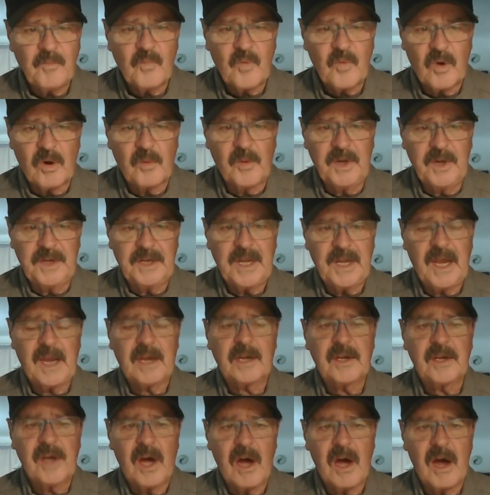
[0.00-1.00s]
where we
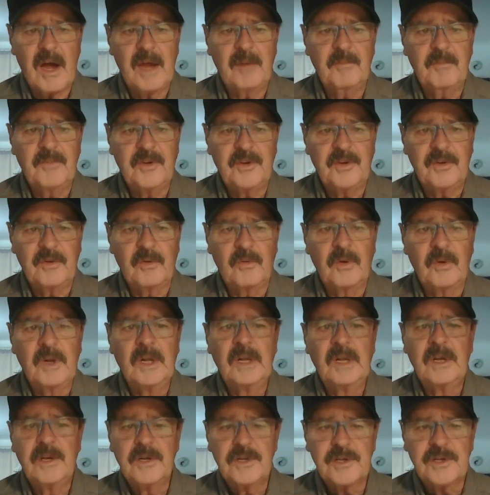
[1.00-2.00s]
take time to
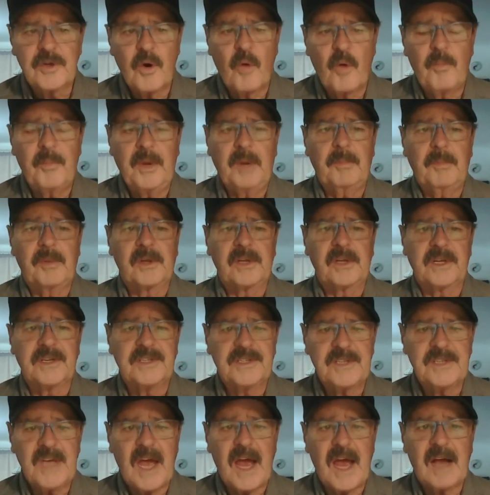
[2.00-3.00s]
show people
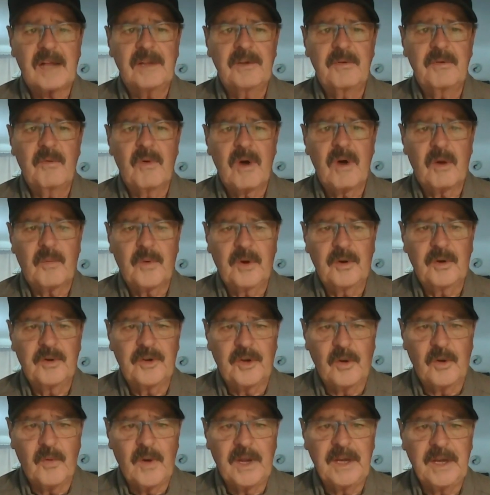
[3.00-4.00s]
exactly what we're
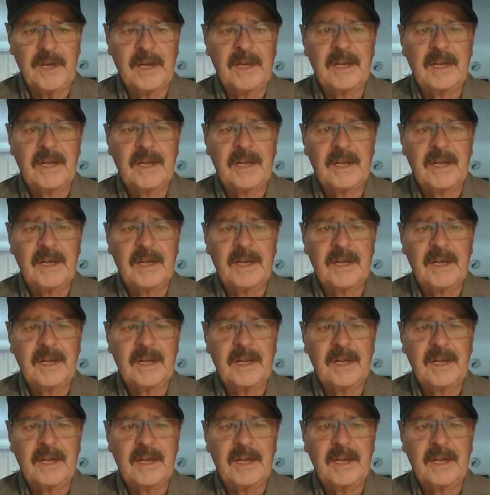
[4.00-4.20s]
doing.